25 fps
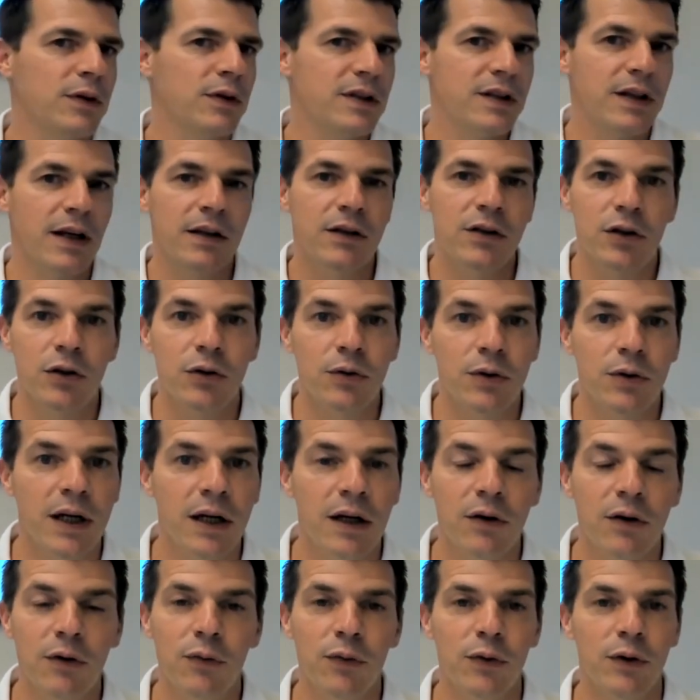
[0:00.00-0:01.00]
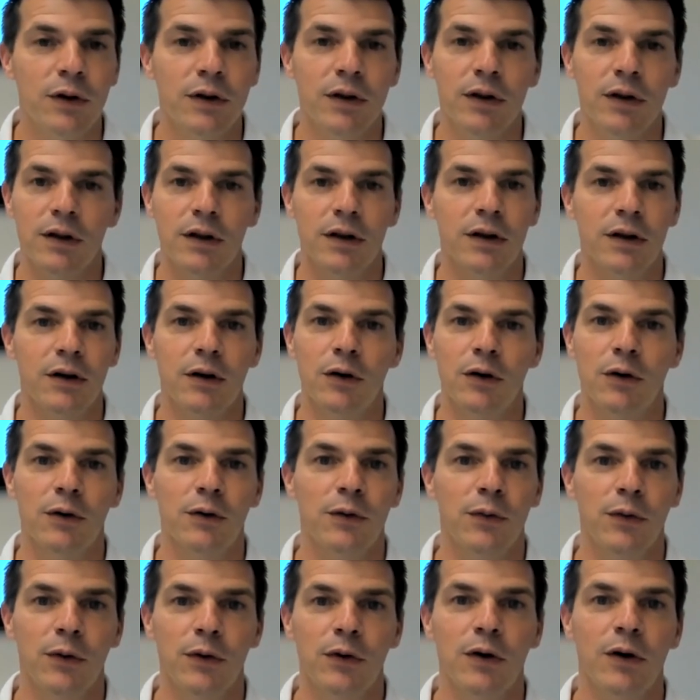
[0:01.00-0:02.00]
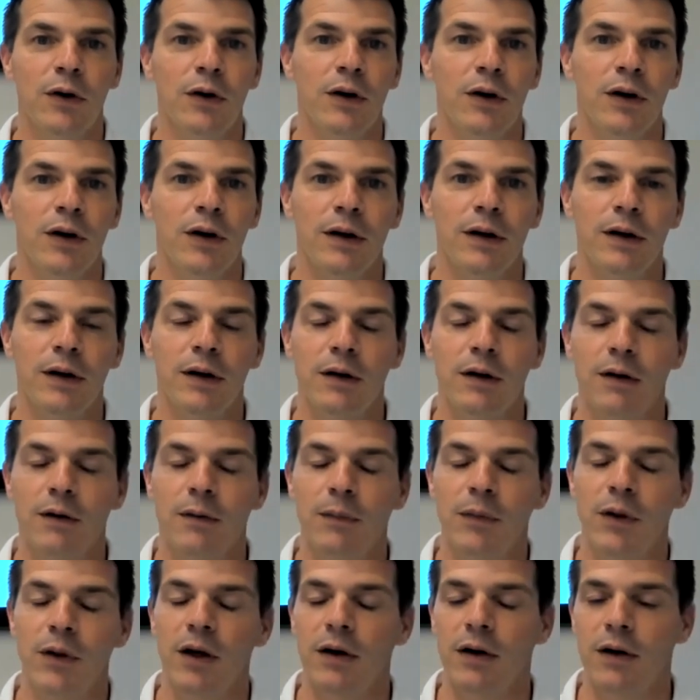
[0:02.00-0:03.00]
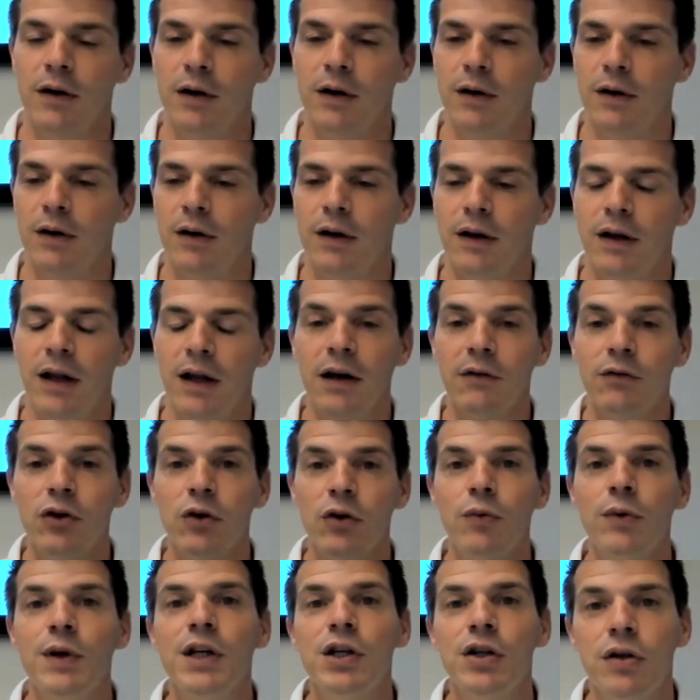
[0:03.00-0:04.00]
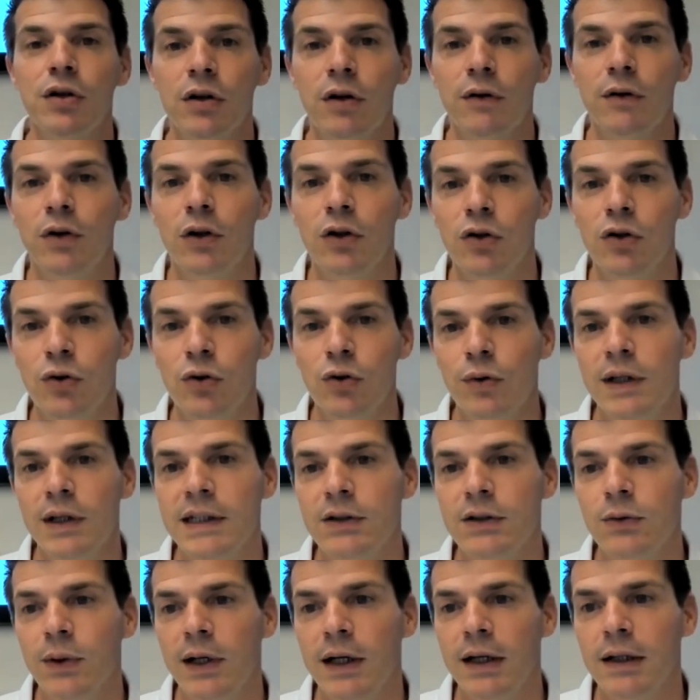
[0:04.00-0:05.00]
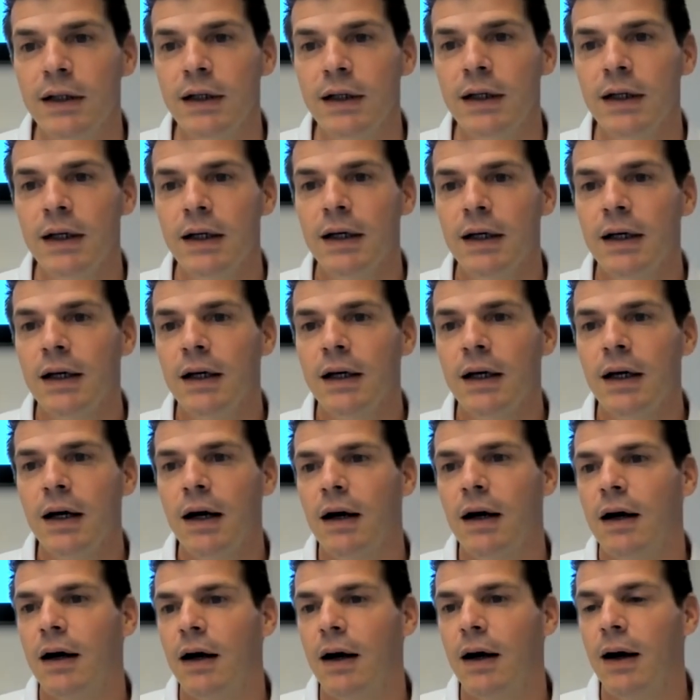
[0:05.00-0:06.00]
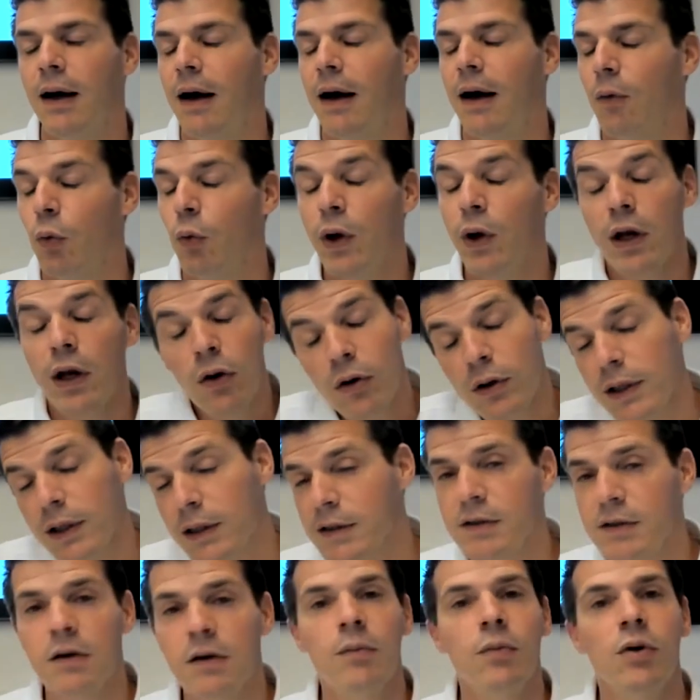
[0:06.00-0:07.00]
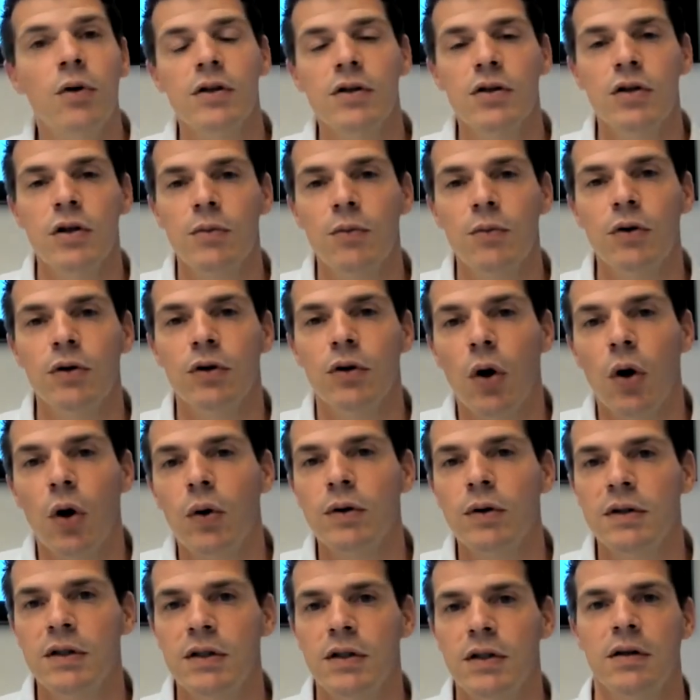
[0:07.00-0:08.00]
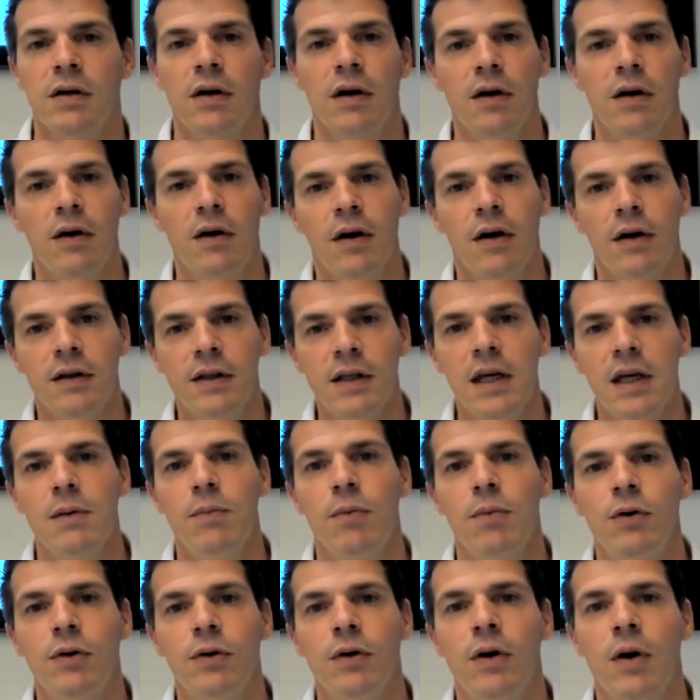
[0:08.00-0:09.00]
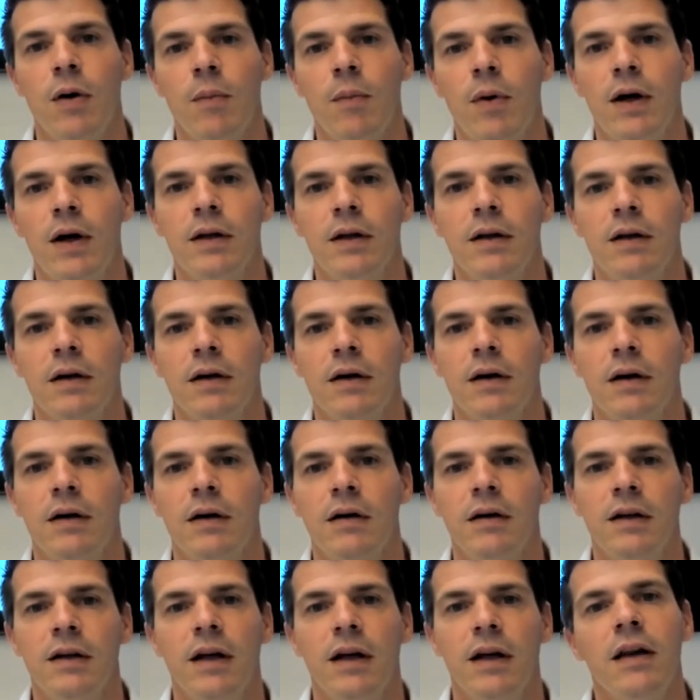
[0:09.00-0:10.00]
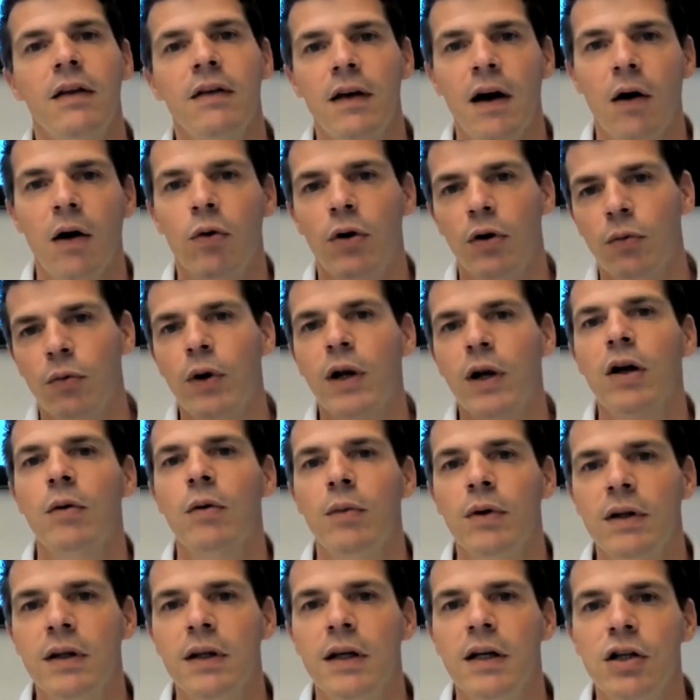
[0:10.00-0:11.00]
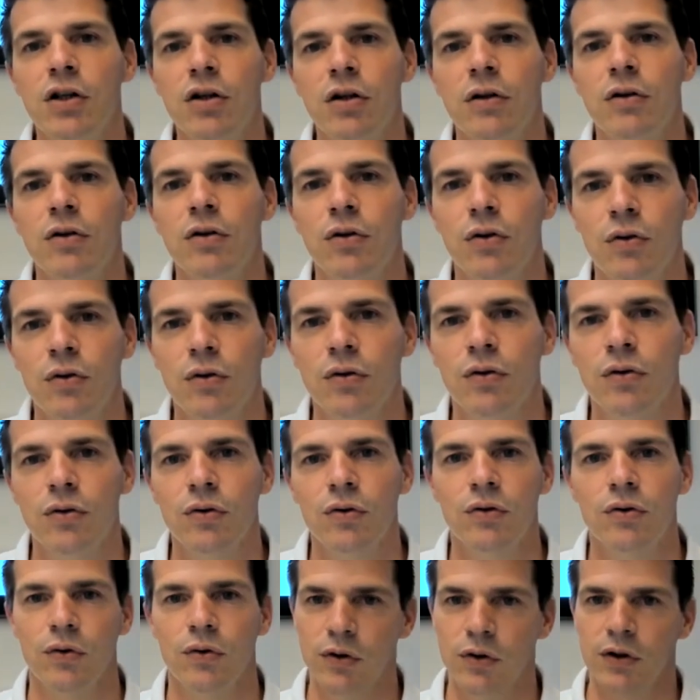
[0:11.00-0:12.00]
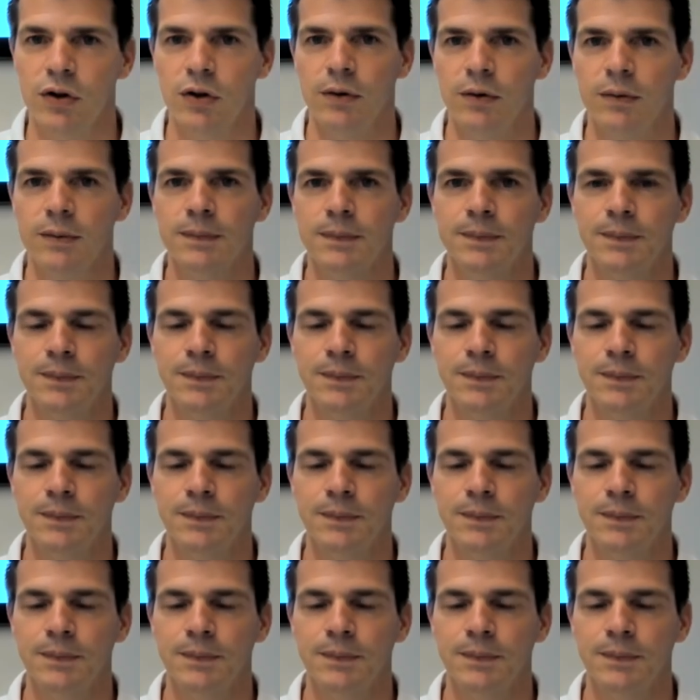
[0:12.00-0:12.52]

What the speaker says: centering, for the life duration of the tool as well. We know that some customers don't deburr, but it's our recommendation to do so.